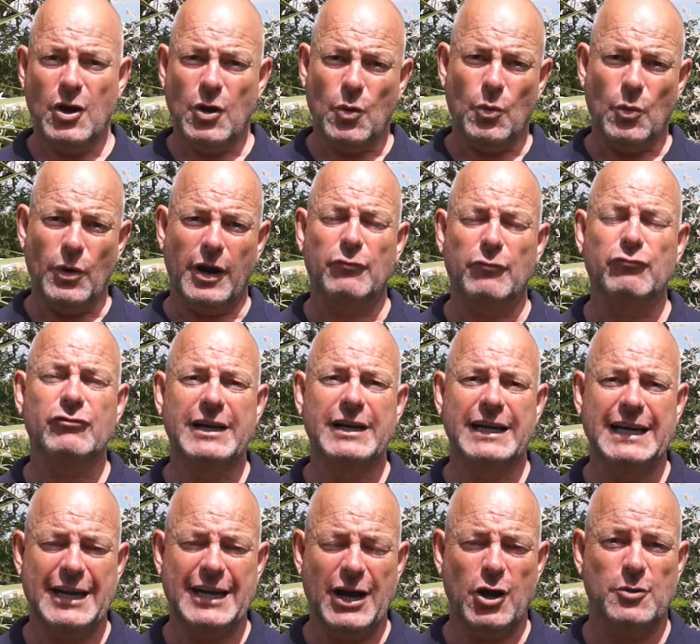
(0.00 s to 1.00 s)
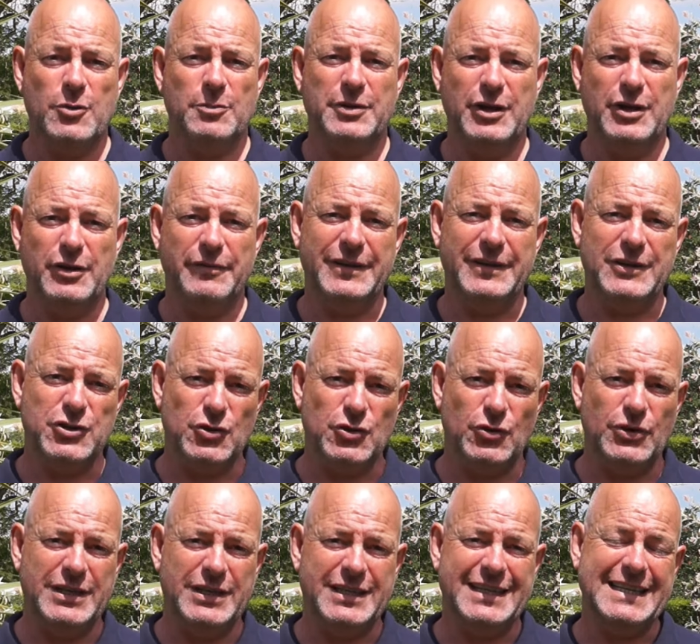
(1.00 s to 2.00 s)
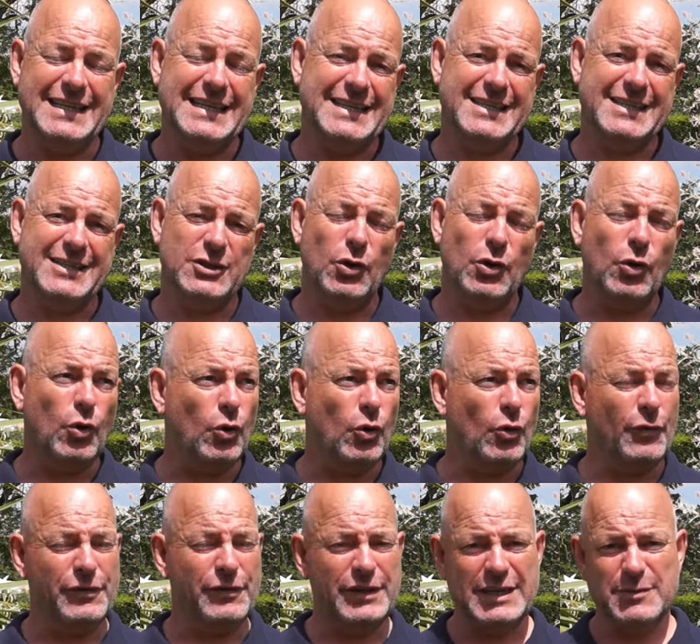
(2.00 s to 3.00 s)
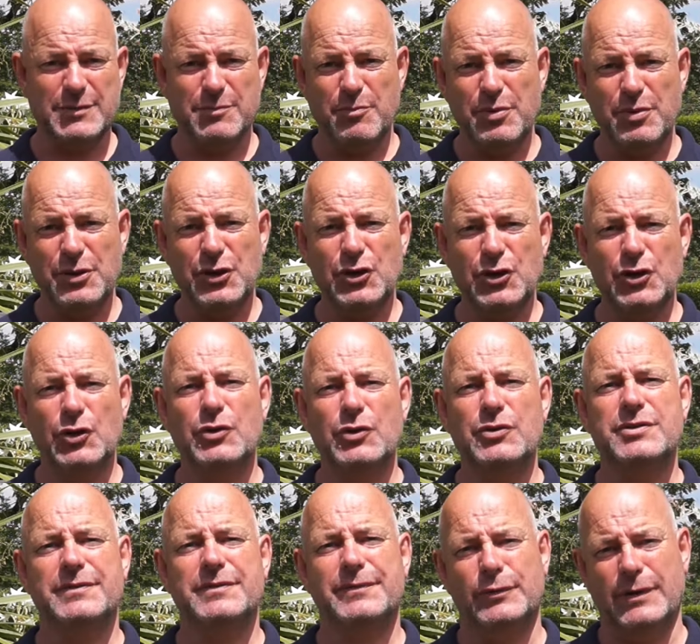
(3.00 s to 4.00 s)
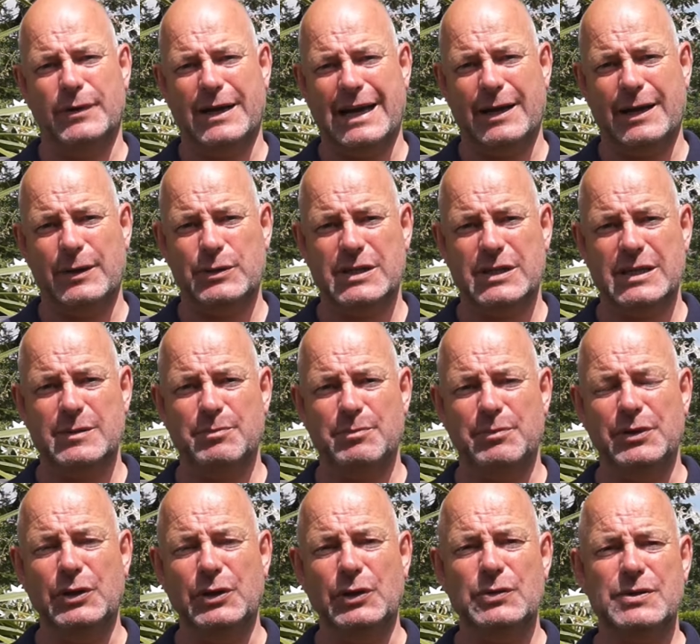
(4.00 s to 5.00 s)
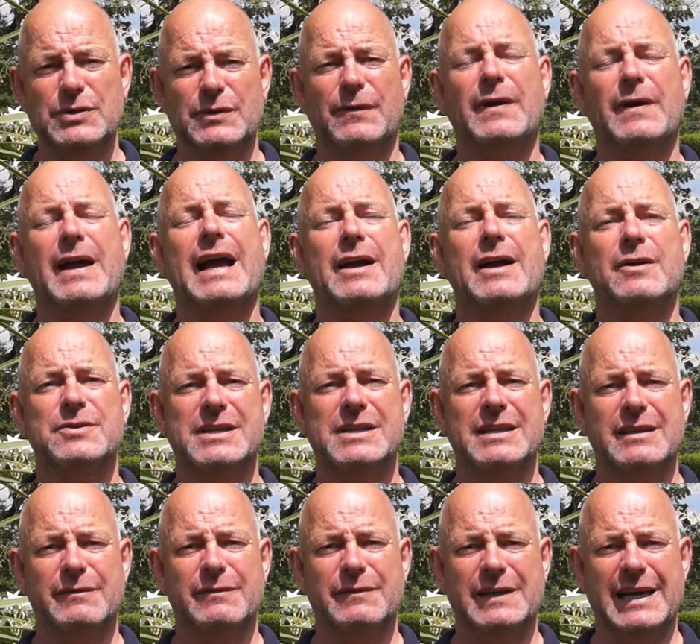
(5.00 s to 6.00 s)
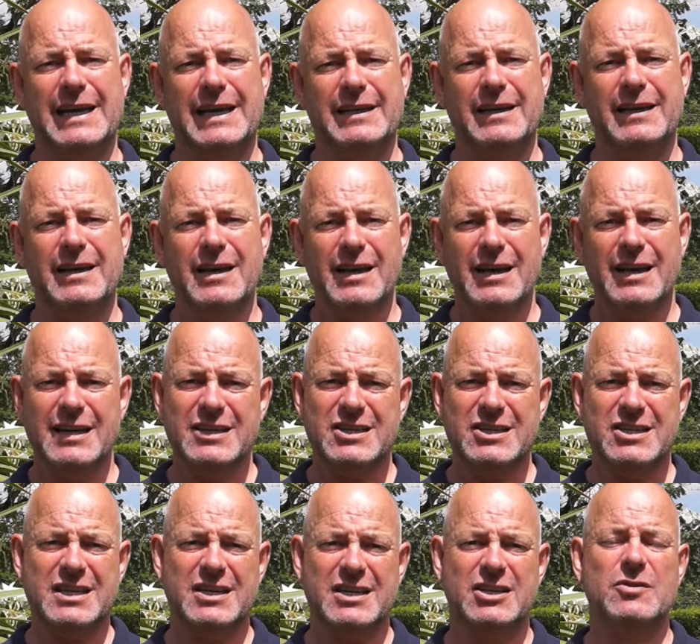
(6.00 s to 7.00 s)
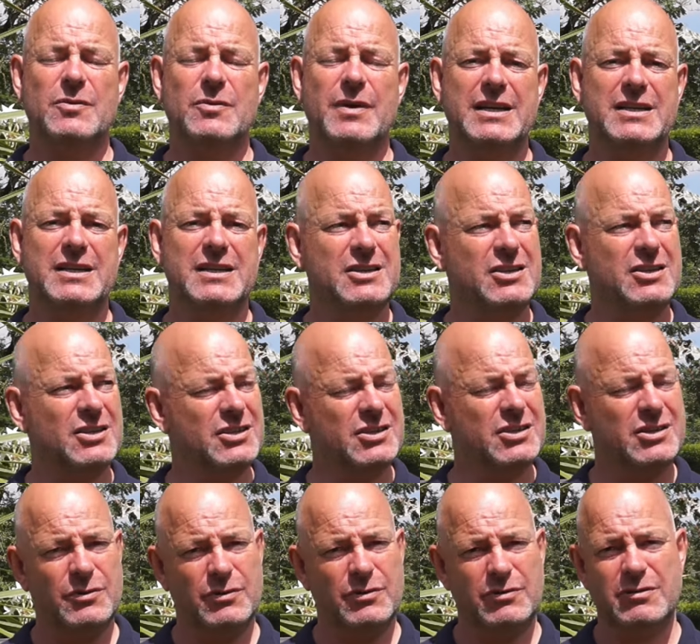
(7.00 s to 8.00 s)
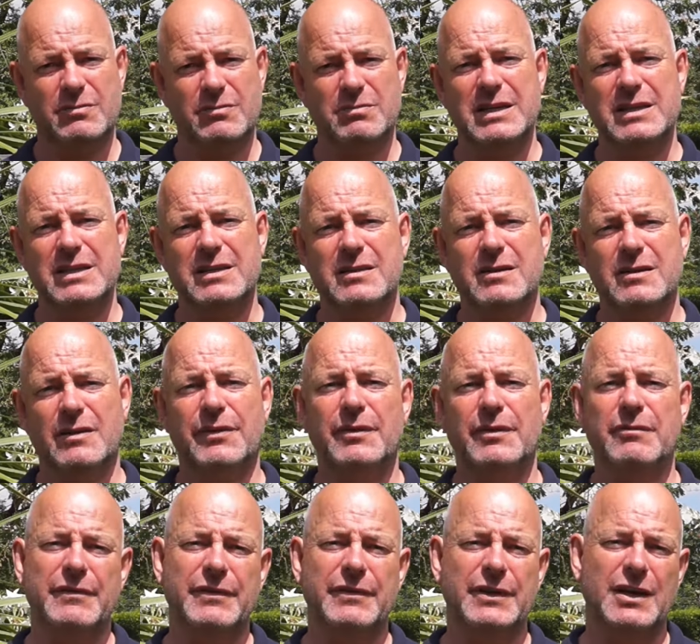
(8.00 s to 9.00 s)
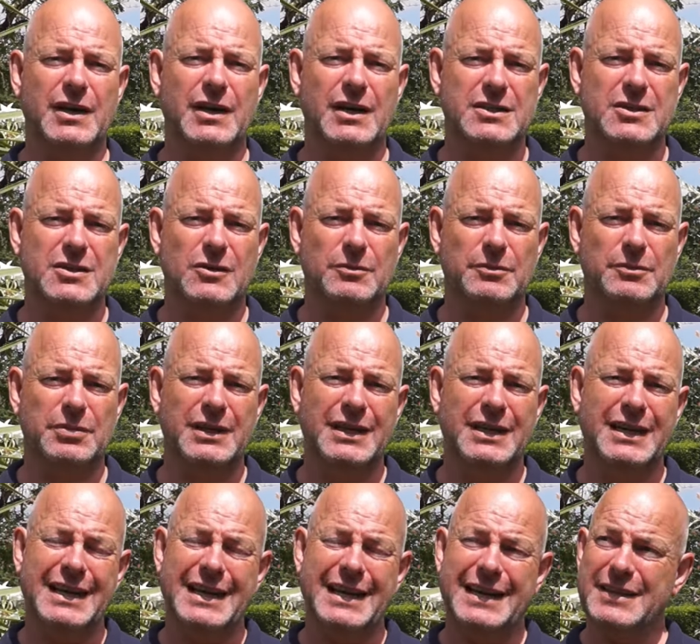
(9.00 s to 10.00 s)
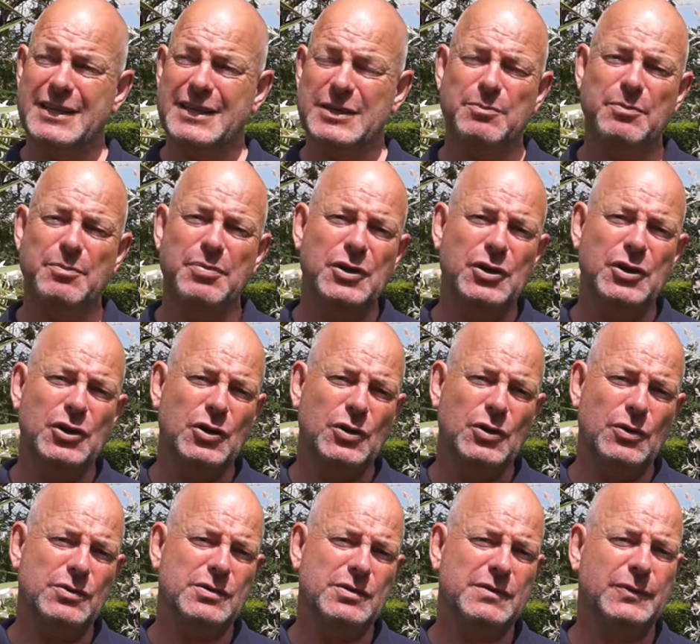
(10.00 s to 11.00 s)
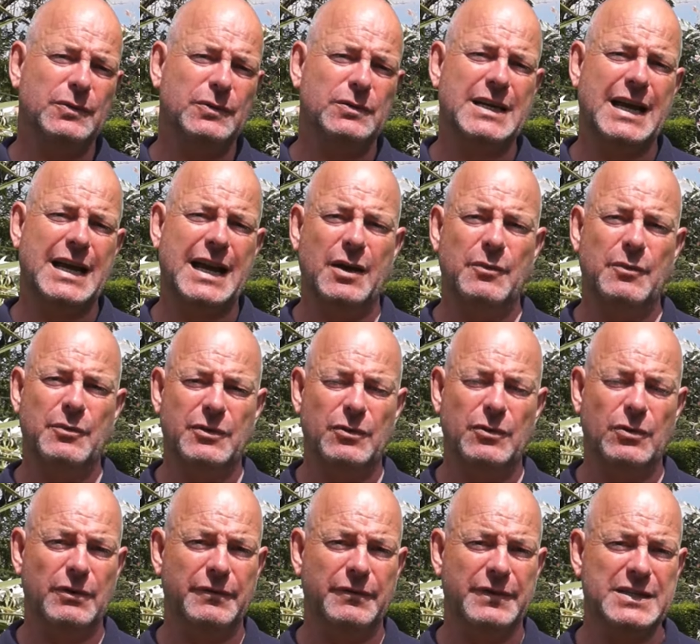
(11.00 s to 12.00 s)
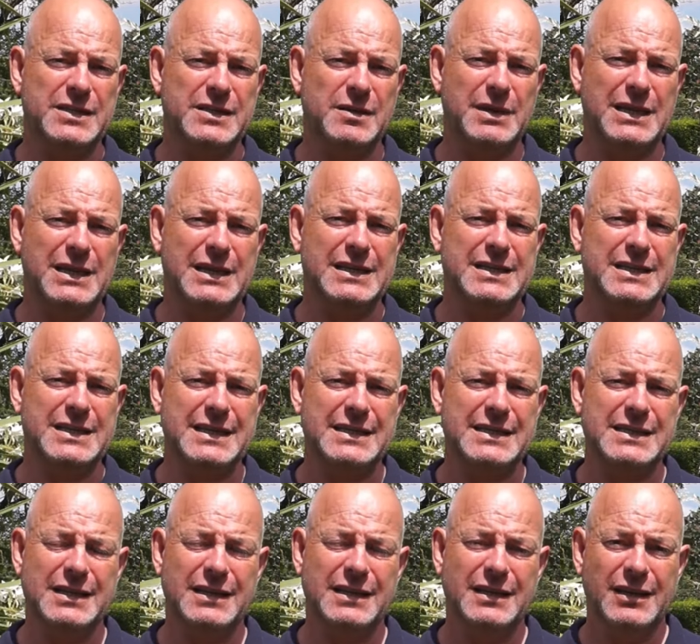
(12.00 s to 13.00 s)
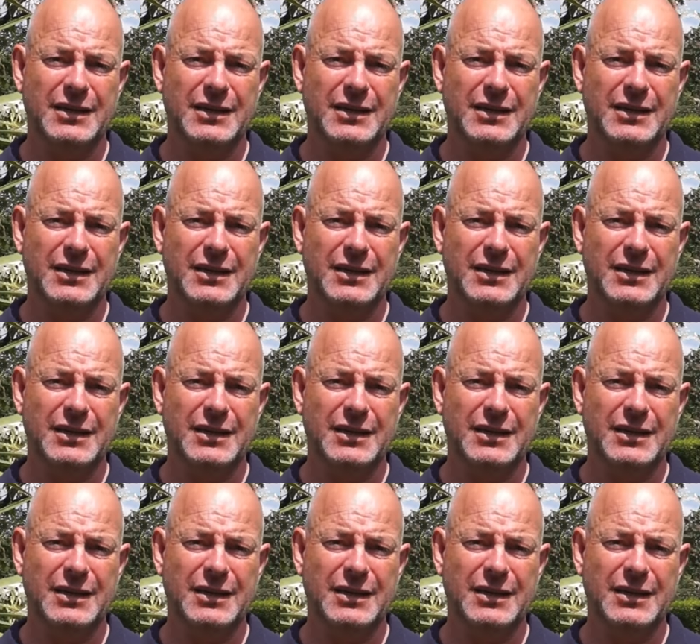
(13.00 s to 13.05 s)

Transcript: Well, I really hope you've enjoyed this tour of this beautiful house in the Vienne, situated just 200 meters off the River Gartempe, this beautiful town with all of its amenities.